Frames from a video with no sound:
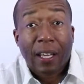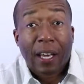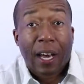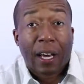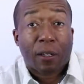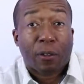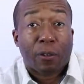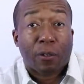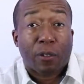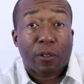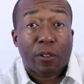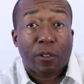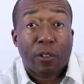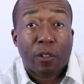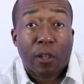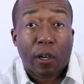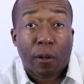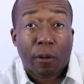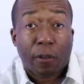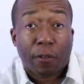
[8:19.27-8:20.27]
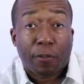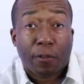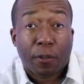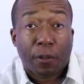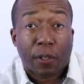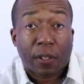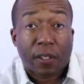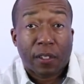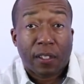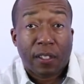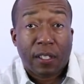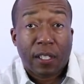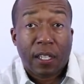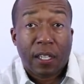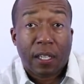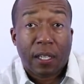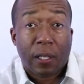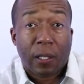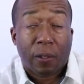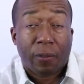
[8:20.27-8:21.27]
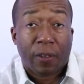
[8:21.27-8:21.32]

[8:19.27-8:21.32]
I don't know if you can see it,